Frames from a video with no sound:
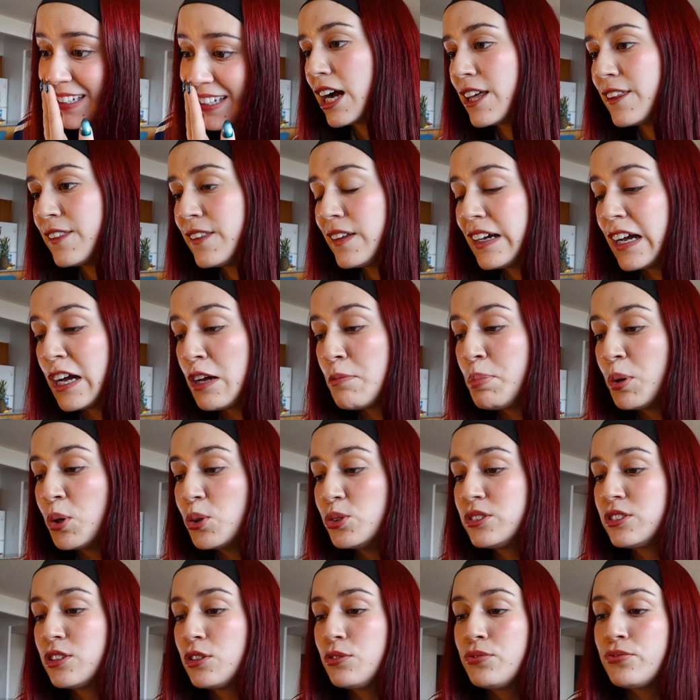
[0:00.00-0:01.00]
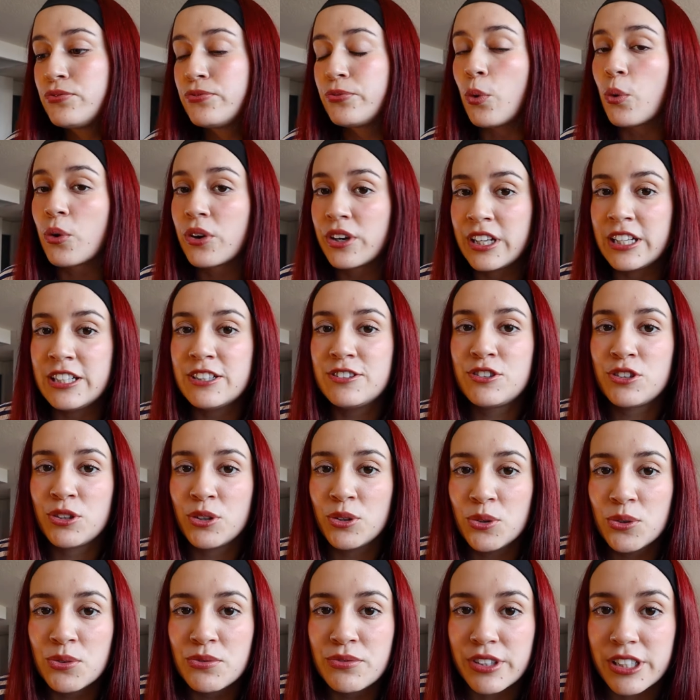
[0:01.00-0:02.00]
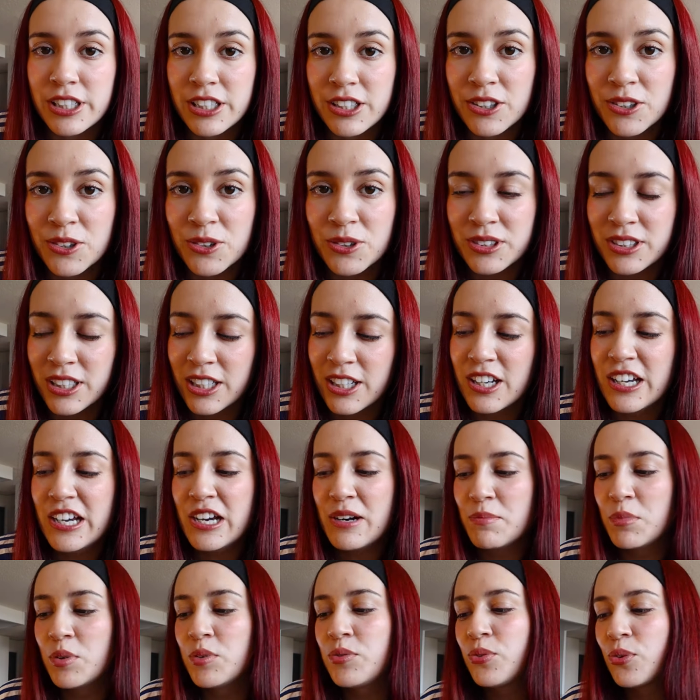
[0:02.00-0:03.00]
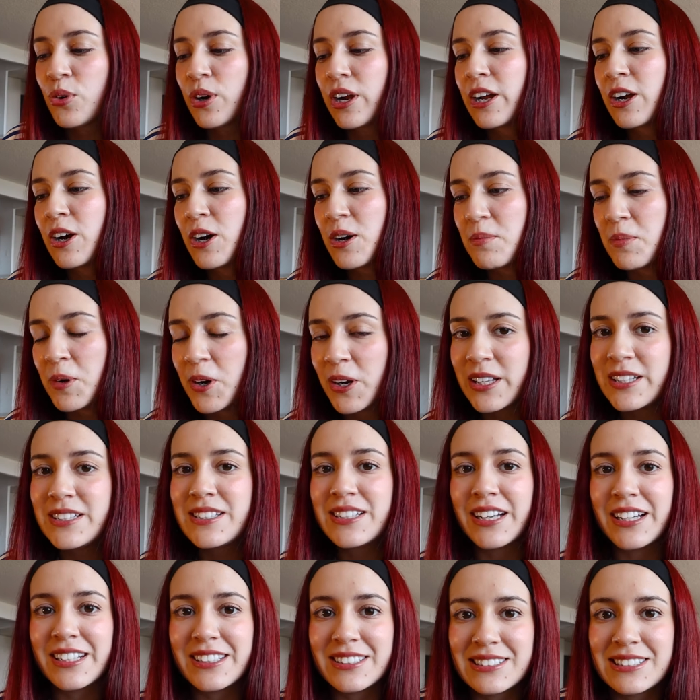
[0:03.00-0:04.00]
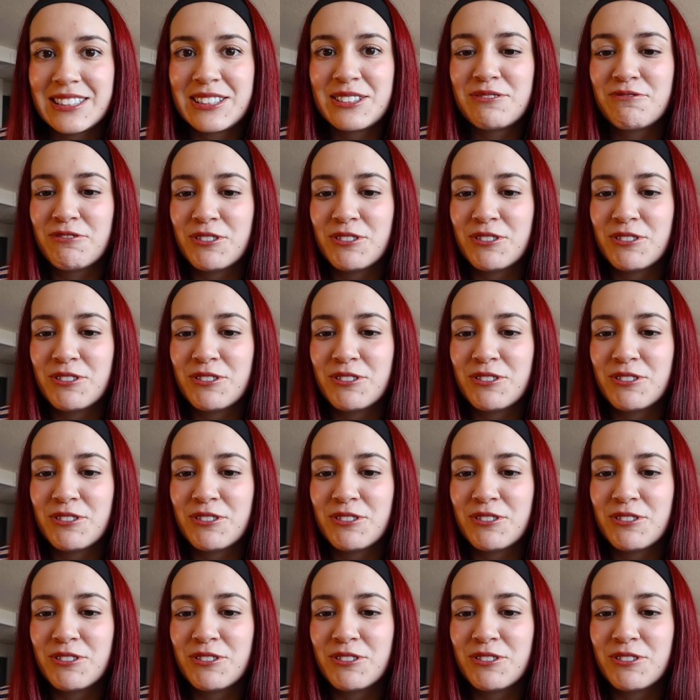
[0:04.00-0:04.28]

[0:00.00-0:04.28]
I think I posted 42 videos before I got monetized,